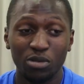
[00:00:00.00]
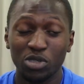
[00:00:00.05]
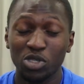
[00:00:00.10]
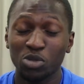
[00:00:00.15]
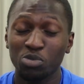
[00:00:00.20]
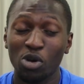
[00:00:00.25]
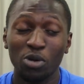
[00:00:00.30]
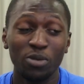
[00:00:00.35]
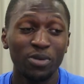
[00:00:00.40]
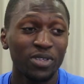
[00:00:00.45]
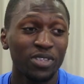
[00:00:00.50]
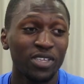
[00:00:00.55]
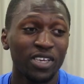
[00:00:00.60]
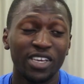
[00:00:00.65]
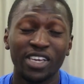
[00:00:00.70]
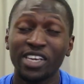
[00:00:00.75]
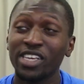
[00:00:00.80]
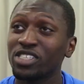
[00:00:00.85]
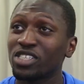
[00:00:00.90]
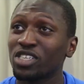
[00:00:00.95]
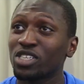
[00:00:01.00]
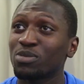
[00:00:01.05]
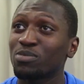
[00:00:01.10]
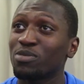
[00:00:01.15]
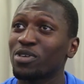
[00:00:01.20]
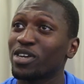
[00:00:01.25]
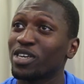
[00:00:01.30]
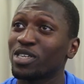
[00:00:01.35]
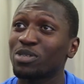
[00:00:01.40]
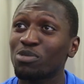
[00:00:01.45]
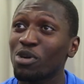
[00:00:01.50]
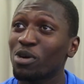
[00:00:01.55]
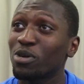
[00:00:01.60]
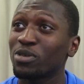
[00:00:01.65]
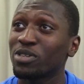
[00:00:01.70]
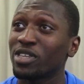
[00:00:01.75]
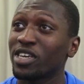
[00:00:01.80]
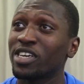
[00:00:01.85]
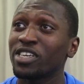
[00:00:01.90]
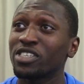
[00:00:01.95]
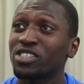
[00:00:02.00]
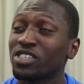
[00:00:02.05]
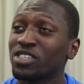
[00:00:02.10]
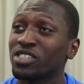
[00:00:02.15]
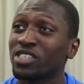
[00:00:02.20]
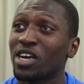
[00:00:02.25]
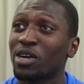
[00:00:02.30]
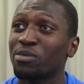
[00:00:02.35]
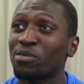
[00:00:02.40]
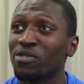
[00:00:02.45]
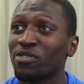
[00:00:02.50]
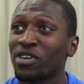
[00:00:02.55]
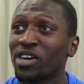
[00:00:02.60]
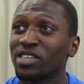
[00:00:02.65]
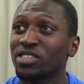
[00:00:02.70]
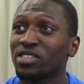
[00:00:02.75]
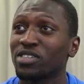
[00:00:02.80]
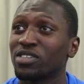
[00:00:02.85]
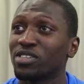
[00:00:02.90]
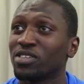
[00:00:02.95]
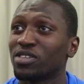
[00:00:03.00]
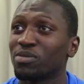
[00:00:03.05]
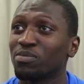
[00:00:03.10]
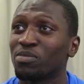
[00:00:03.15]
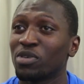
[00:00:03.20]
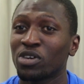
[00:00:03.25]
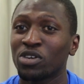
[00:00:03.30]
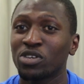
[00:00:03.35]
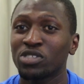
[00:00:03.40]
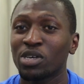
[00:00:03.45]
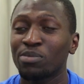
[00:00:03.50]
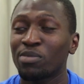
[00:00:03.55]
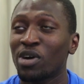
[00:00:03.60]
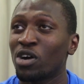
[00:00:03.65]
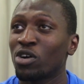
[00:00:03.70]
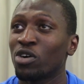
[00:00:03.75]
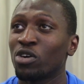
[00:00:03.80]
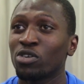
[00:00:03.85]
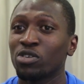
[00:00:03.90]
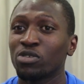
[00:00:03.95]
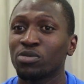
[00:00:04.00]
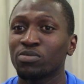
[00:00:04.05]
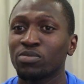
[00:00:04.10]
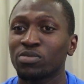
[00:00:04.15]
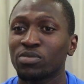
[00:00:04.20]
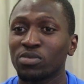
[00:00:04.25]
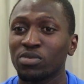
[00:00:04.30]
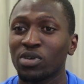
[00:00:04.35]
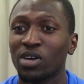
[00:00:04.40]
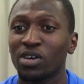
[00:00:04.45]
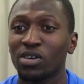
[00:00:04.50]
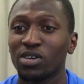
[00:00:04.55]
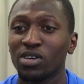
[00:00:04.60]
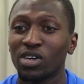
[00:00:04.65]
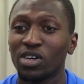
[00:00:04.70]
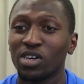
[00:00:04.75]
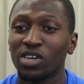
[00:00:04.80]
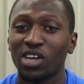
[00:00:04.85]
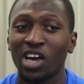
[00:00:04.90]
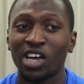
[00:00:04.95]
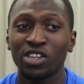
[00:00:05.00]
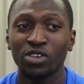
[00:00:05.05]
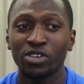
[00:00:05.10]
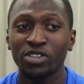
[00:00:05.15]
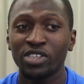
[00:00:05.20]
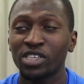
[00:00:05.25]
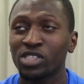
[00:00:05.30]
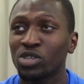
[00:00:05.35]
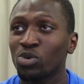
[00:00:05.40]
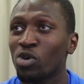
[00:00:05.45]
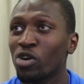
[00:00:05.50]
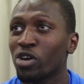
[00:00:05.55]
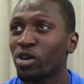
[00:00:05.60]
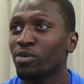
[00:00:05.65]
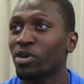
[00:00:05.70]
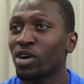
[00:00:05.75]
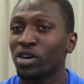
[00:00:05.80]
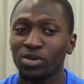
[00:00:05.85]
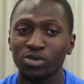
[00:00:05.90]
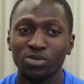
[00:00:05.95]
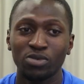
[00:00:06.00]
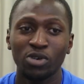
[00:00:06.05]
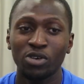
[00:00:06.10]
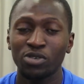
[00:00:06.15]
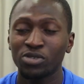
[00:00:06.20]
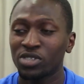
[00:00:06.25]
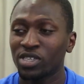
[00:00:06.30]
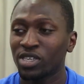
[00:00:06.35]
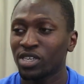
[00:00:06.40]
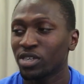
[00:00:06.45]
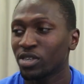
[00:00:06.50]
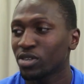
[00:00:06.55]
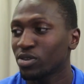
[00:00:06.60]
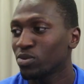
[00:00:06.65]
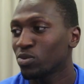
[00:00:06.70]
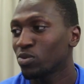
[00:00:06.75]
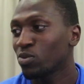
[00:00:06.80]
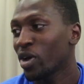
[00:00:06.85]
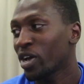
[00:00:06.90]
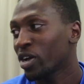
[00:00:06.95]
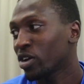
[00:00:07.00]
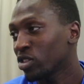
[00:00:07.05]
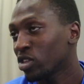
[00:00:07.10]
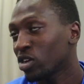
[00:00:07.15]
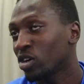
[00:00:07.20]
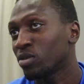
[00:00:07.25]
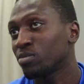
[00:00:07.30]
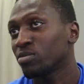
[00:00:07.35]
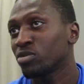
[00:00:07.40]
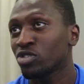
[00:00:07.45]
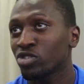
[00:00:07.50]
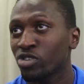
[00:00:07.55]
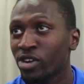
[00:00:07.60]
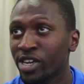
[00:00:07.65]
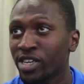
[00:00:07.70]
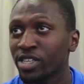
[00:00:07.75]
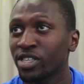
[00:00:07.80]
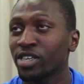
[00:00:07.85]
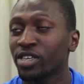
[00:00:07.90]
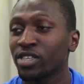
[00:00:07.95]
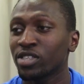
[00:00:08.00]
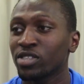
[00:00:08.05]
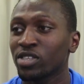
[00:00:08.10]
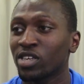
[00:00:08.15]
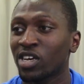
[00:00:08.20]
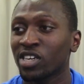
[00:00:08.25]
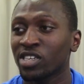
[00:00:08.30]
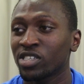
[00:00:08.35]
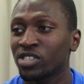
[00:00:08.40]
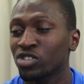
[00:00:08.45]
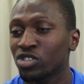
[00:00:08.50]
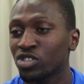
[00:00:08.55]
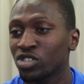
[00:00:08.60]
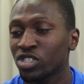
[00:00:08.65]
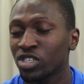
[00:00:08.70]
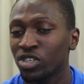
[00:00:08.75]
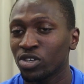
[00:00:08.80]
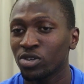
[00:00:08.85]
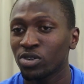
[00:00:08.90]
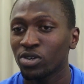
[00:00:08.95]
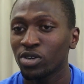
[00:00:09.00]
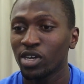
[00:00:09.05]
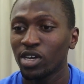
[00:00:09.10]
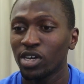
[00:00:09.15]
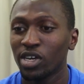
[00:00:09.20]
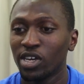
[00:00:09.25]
It's probably the easiest time I've had because I'm at home. I don't need to worry about obviously waking up, training. I can just chill.